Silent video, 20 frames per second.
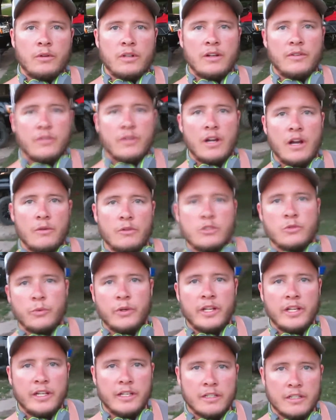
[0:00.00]
whenever I was
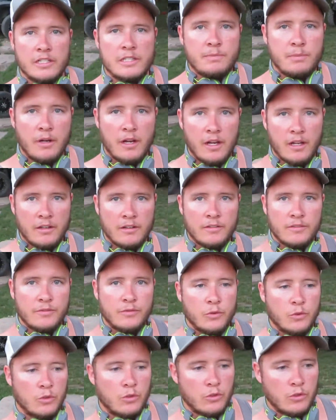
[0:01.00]
weed eating a spot
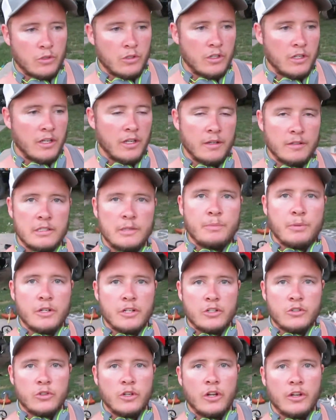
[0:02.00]
for to
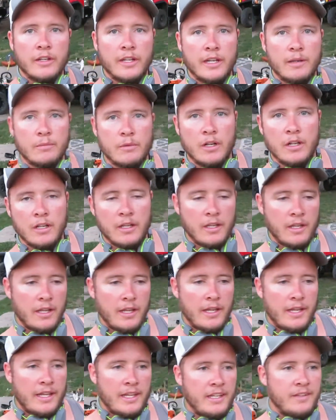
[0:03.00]
put a trail camera,
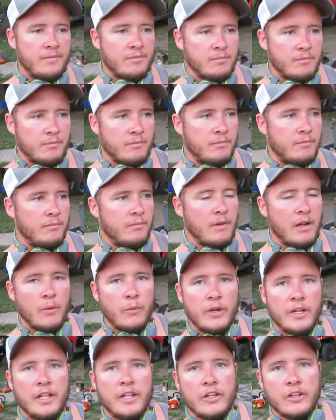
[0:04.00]

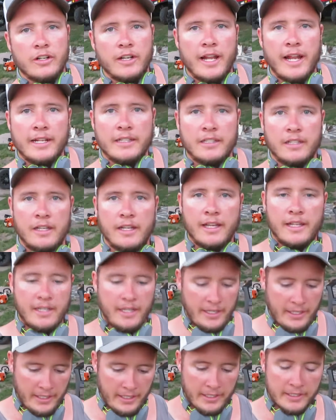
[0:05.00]
my Weedeater
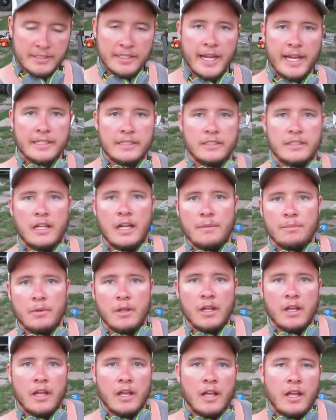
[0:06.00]
it's acted up
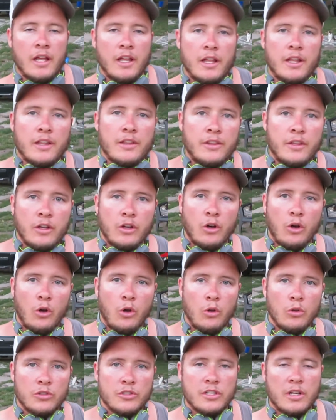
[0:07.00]
the
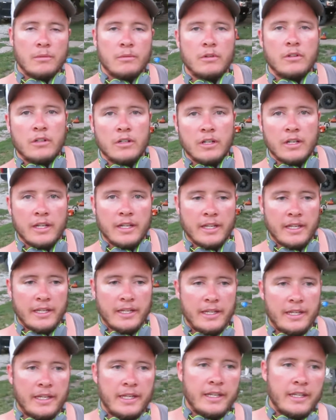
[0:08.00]
whole summer,
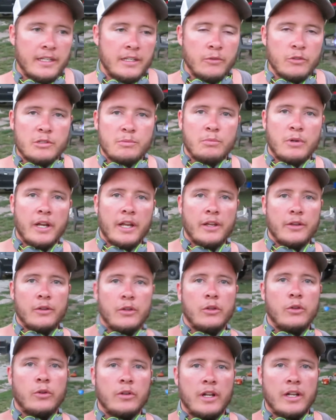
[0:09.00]
and it was
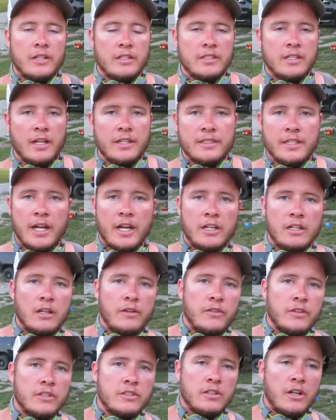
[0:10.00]
brand new, and I just got
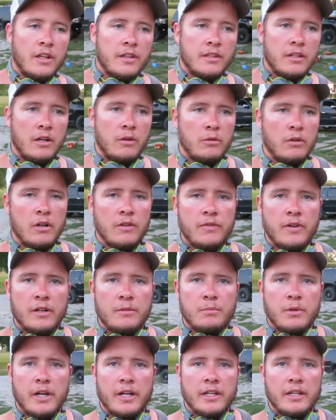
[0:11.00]
tired of it. So I thought, well, if
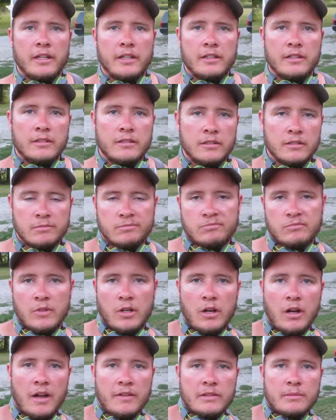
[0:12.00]
I break it,
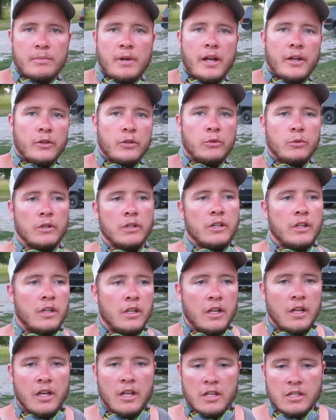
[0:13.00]
I'll have to buy a new one.
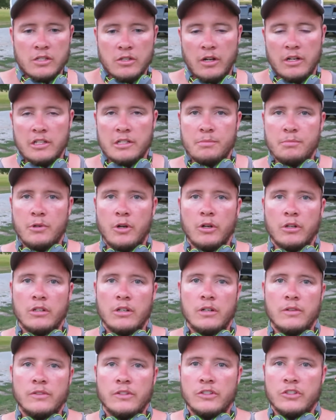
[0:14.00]
So I just broke
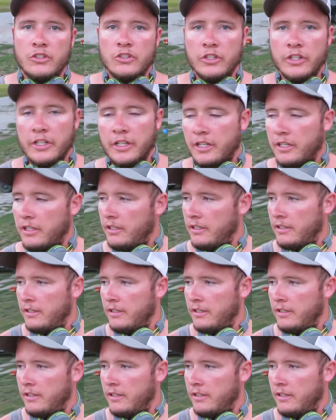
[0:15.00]
it over a tree,